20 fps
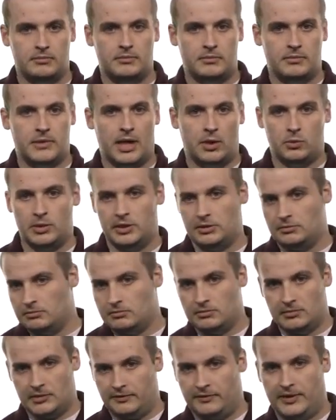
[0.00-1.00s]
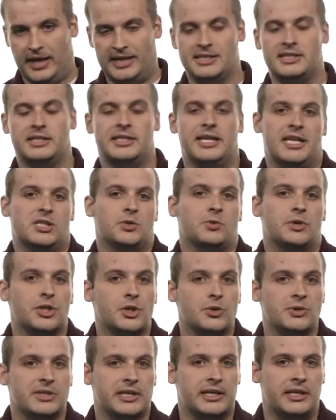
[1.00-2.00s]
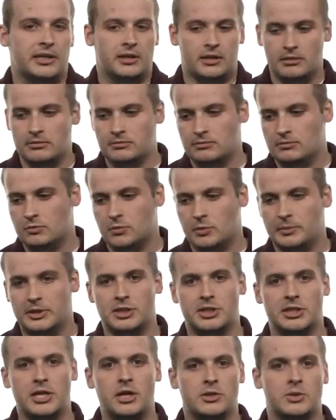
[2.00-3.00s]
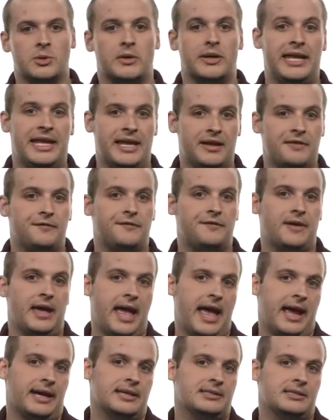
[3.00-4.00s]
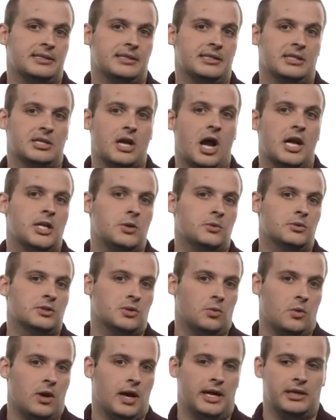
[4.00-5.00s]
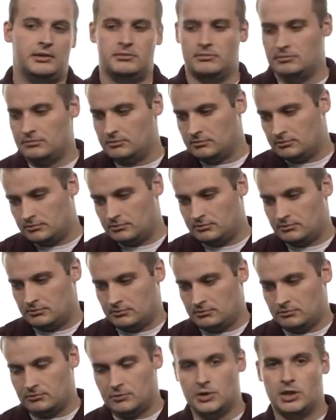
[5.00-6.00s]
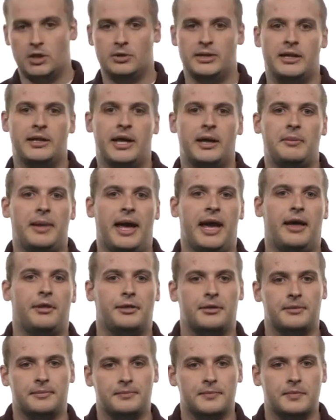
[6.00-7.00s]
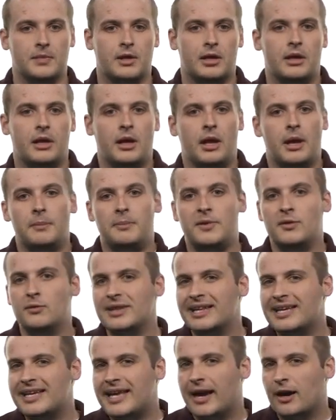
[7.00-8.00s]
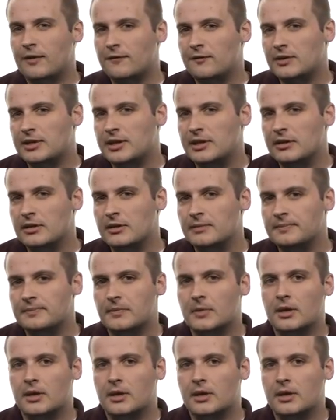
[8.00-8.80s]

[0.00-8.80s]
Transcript: then if that's the test we're using here, we'll be good to go. So if x is not equal to y, we'll go down that path. Be really careful here.